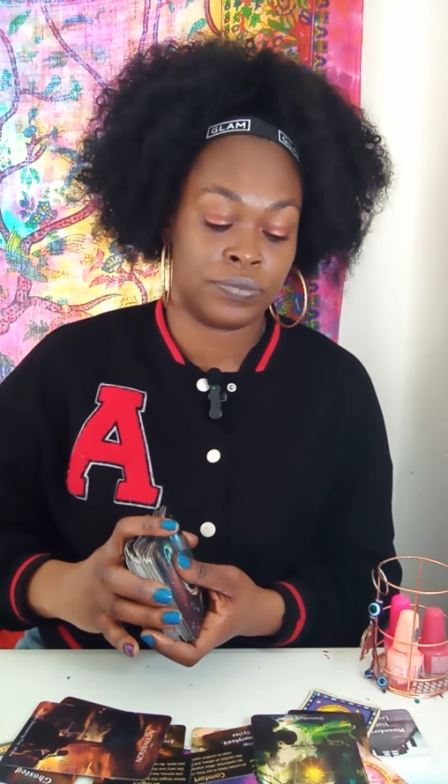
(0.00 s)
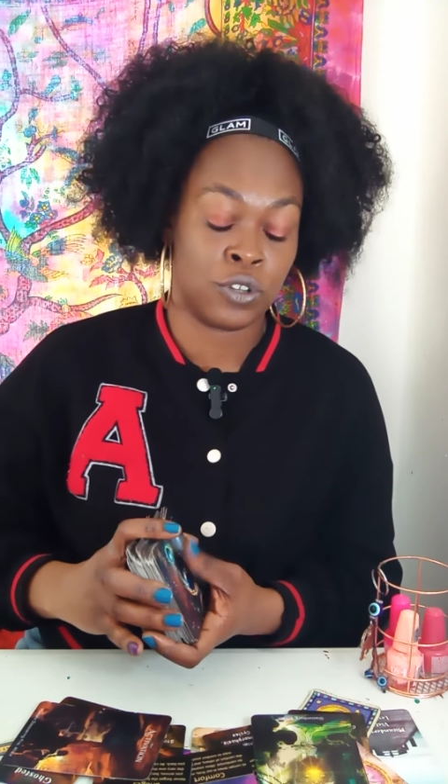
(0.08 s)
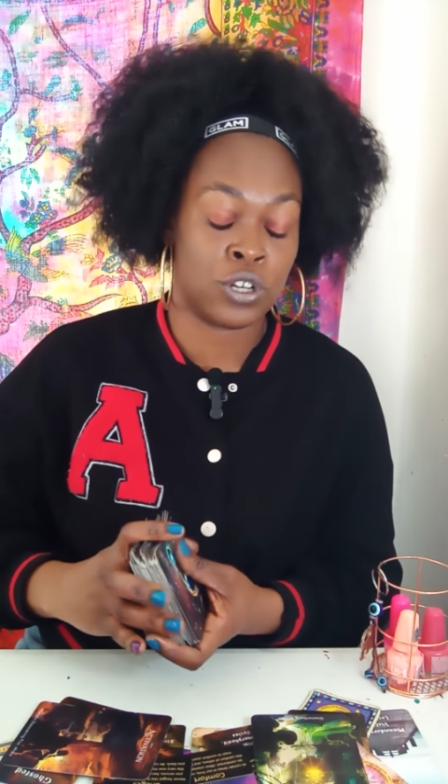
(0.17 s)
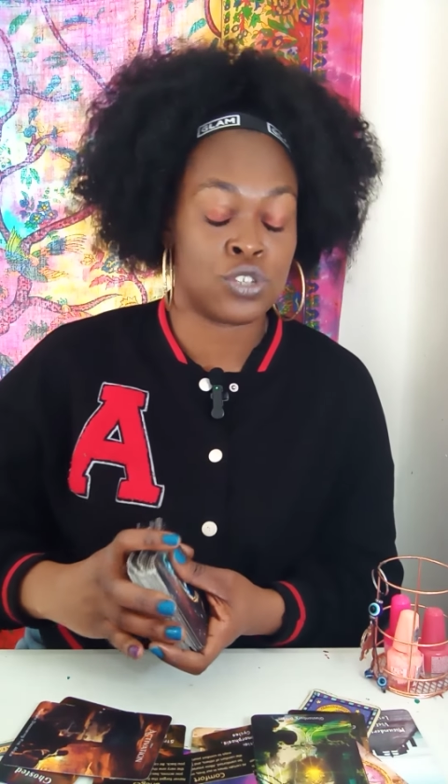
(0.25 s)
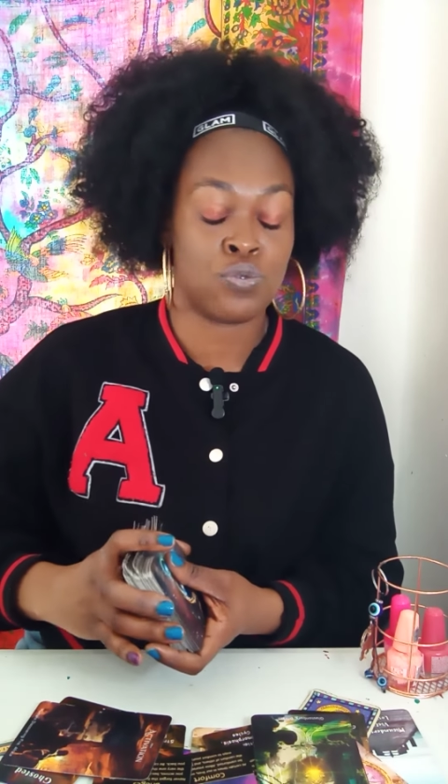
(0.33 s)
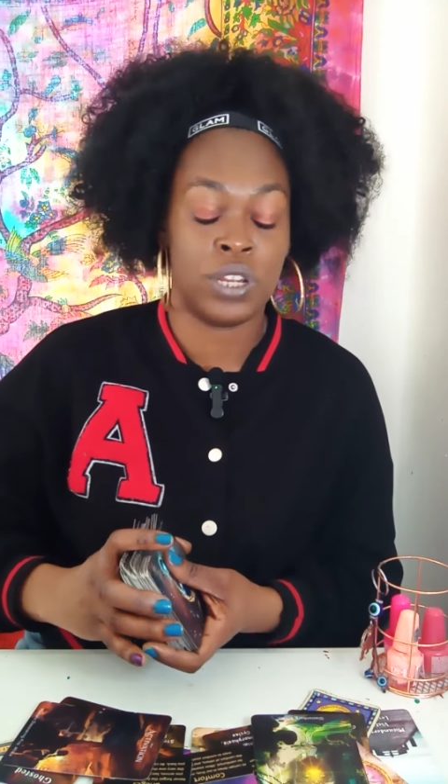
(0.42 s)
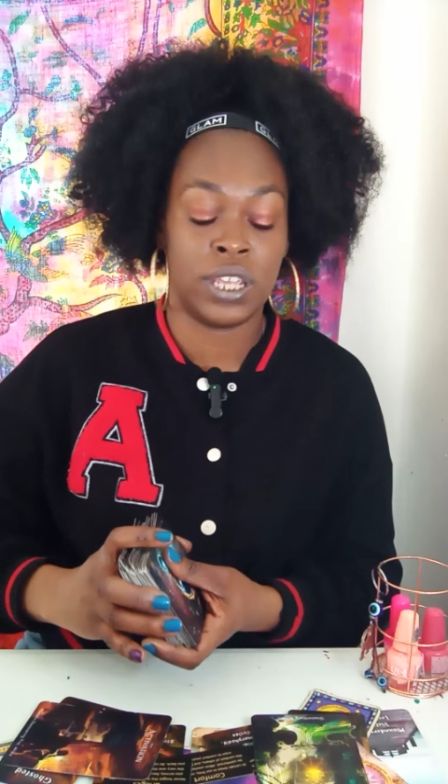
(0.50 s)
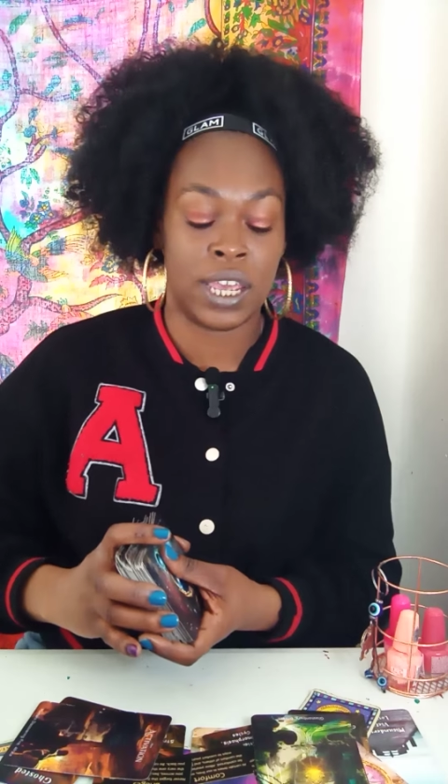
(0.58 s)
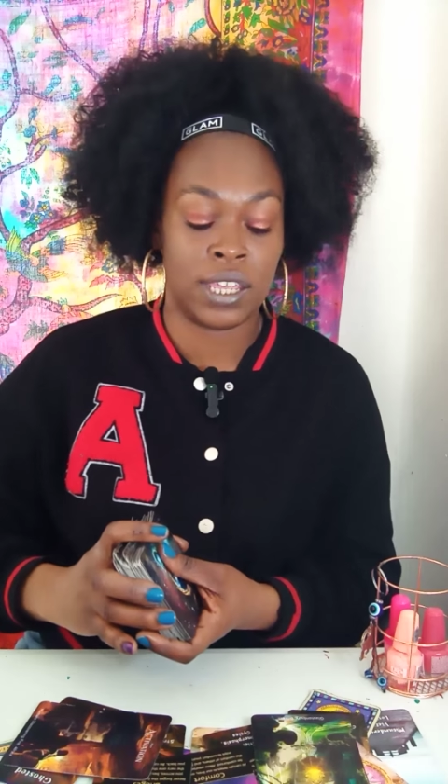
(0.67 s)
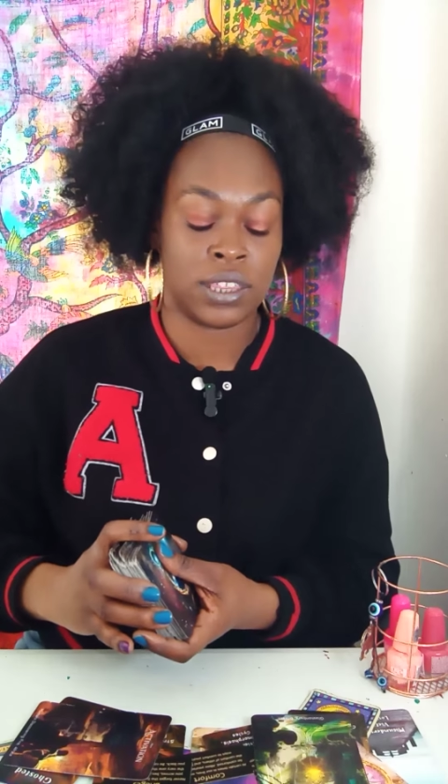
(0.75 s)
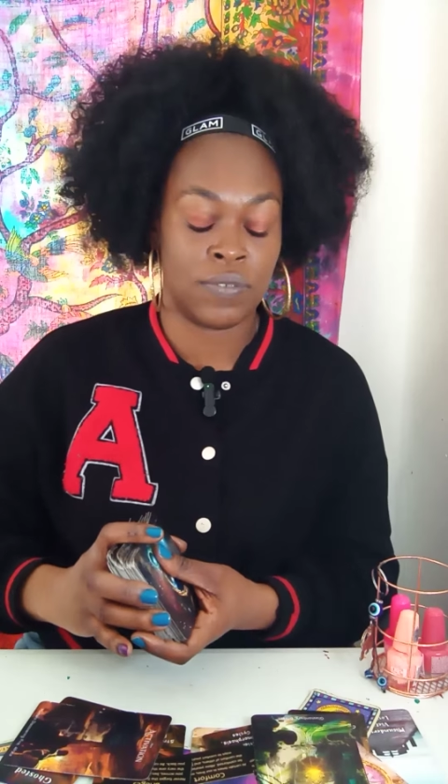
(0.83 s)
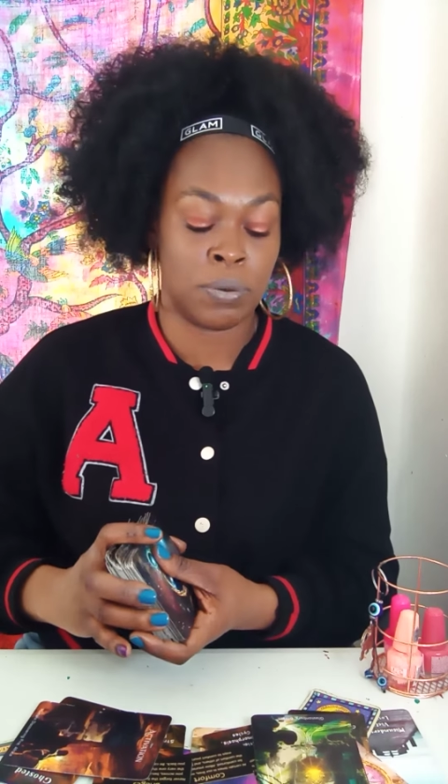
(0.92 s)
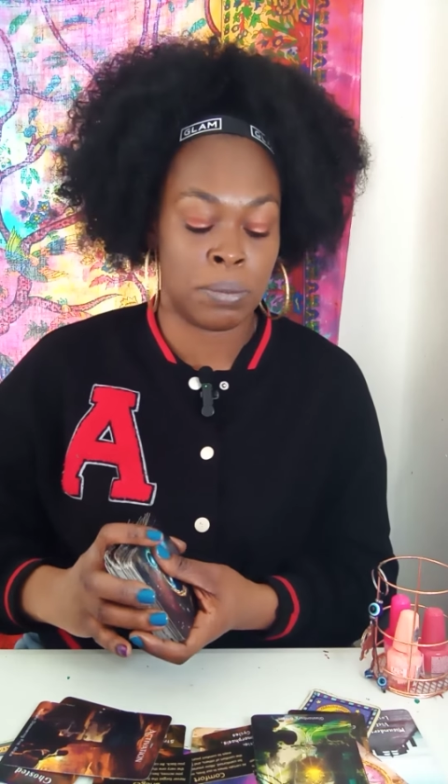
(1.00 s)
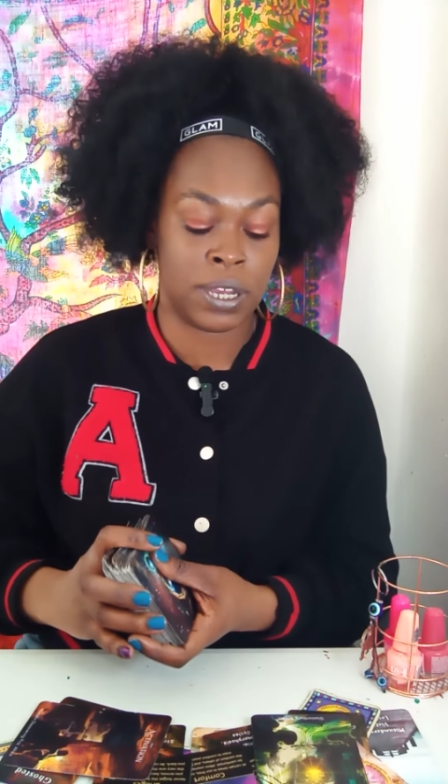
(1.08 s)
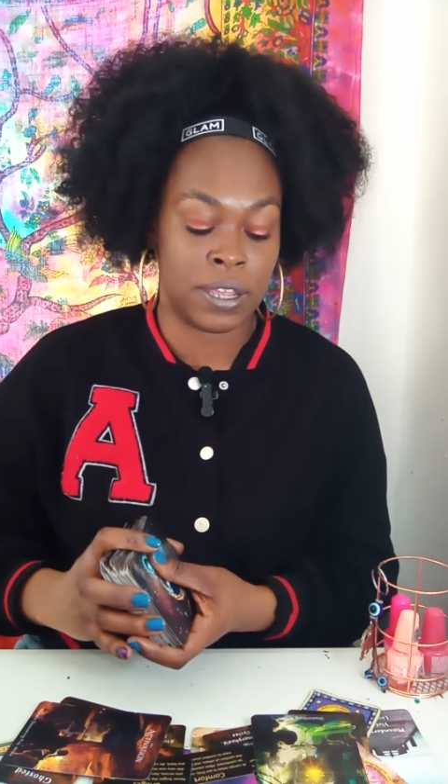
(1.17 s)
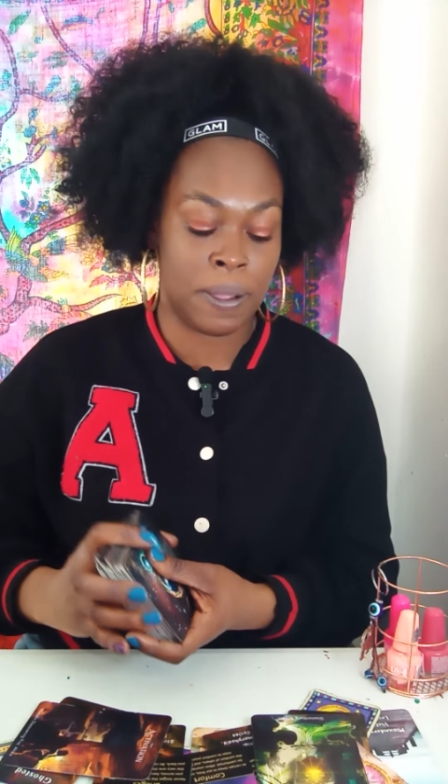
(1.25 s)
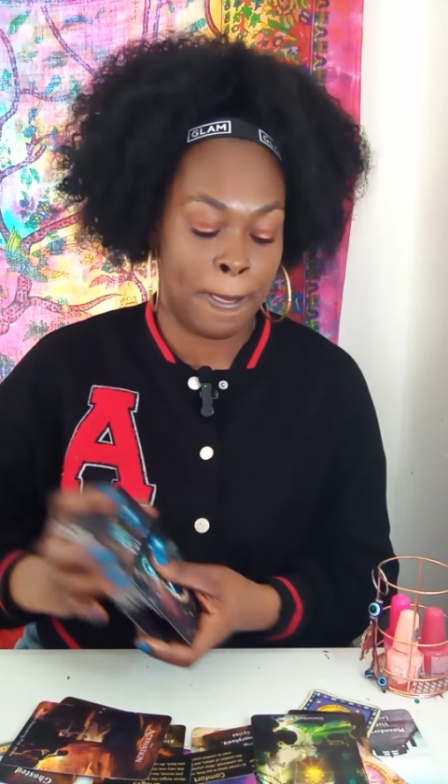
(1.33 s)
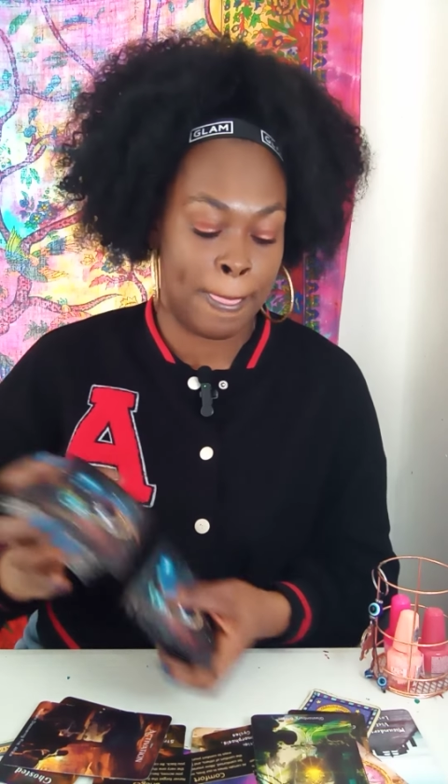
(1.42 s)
or the 28th of a month.